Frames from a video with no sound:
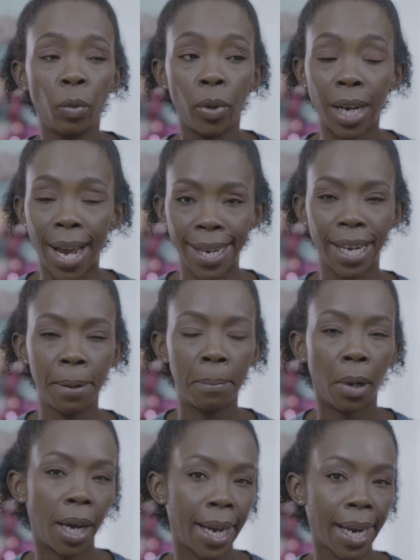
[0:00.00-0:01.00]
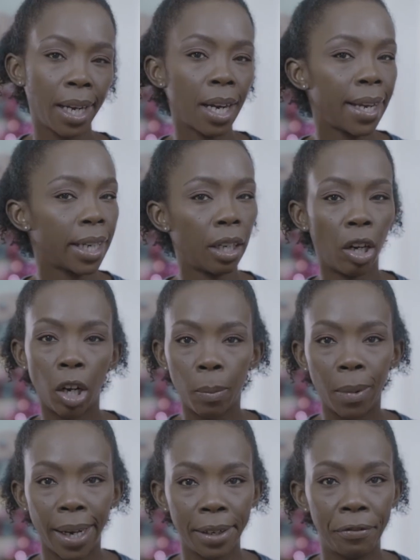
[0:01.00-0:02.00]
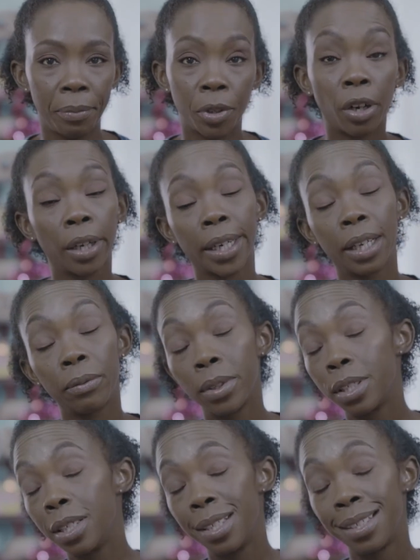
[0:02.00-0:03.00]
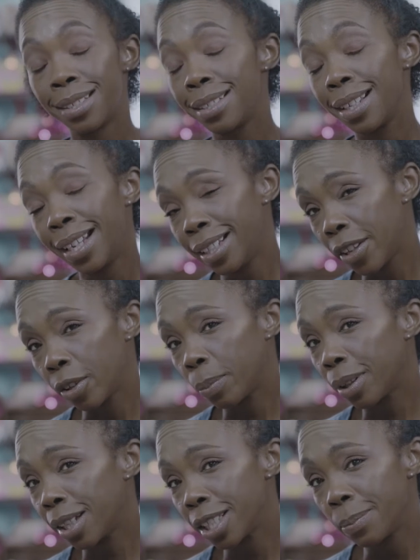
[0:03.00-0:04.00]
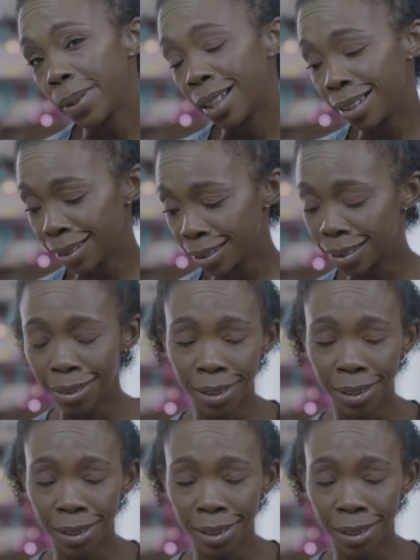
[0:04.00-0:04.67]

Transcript: When I get mine, I get all mine from Target, which is another plus because,